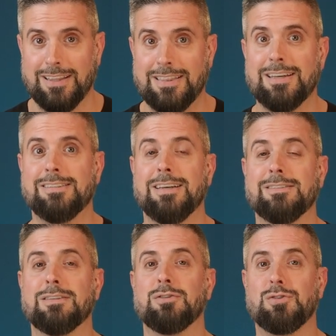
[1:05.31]
This
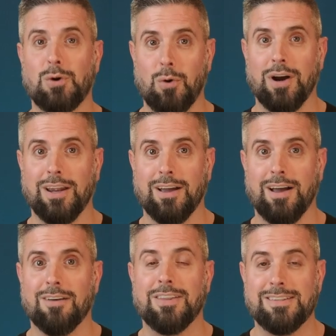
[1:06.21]
is the story
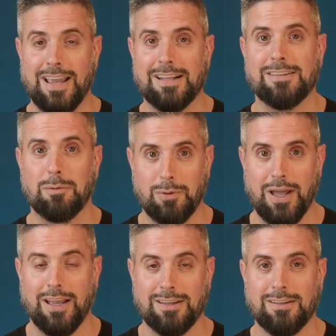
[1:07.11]
of the dancing
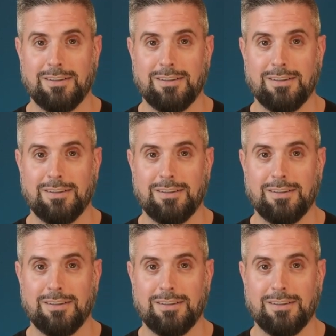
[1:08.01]
plague.